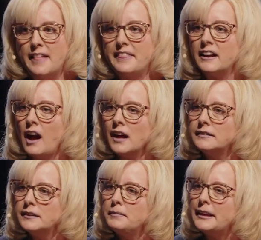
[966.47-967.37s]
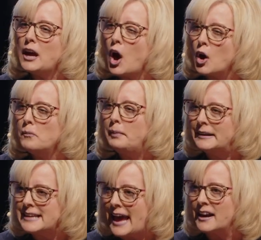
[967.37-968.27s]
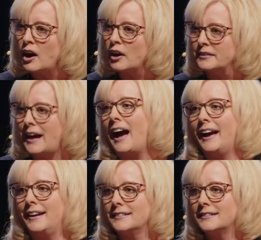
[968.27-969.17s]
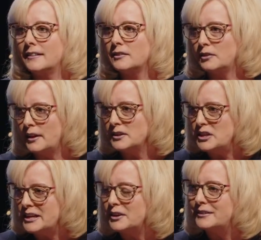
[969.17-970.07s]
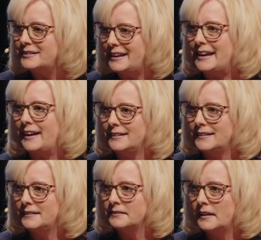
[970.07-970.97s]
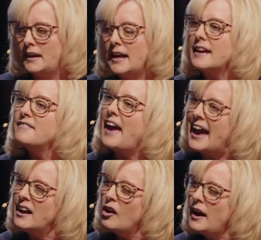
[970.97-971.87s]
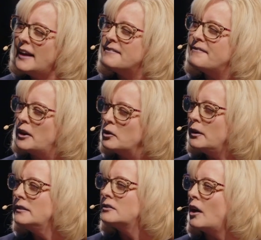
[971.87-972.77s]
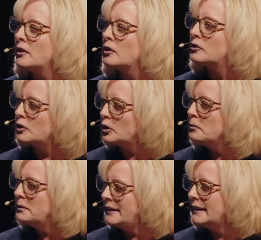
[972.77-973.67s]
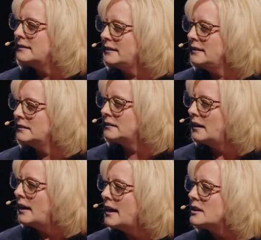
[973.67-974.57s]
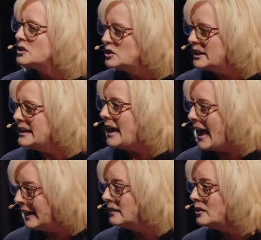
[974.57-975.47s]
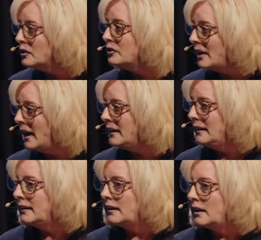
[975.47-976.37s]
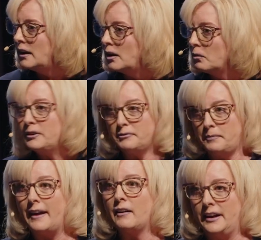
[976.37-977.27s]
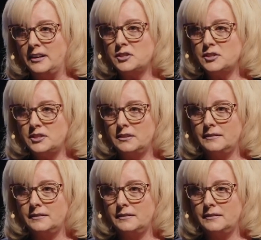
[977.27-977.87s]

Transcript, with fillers: That God simply opened Hagar's eyes so that she could see it. If Hagar had focused on her circumstances, she and her son would have perished.